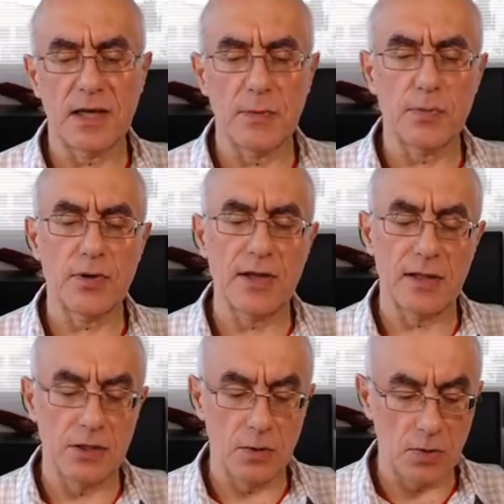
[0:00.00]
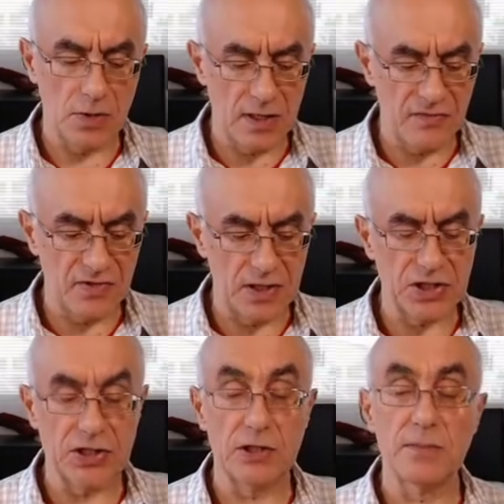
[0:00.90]
I pray that you would give
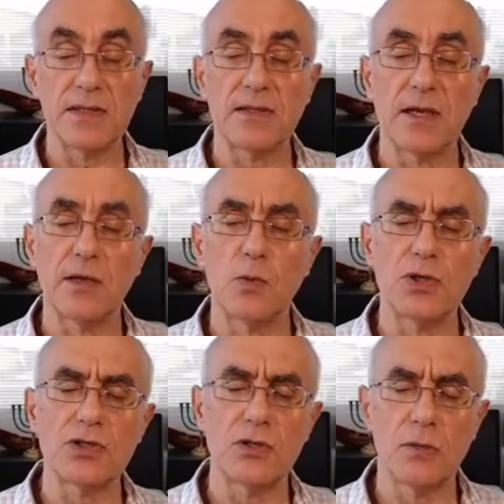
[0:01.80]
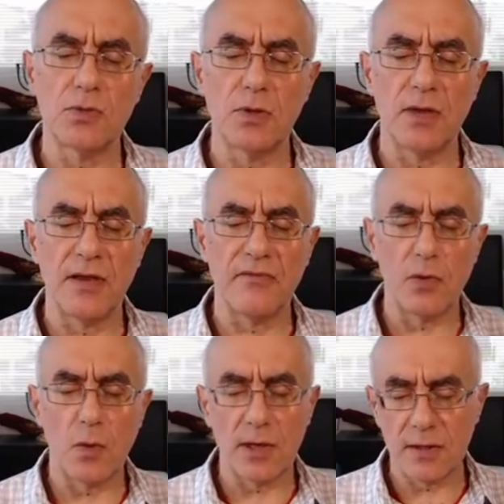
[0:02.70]
discernment and wisdom to
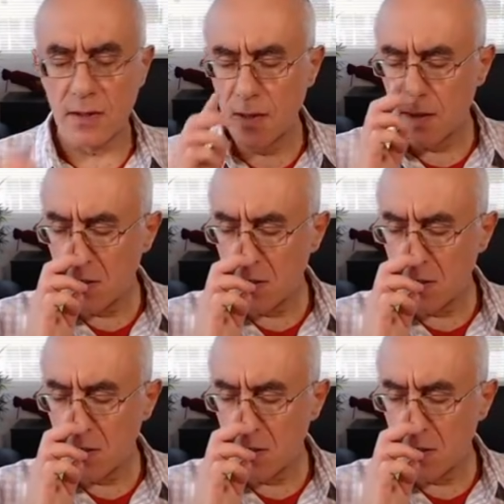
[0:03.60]
everyone,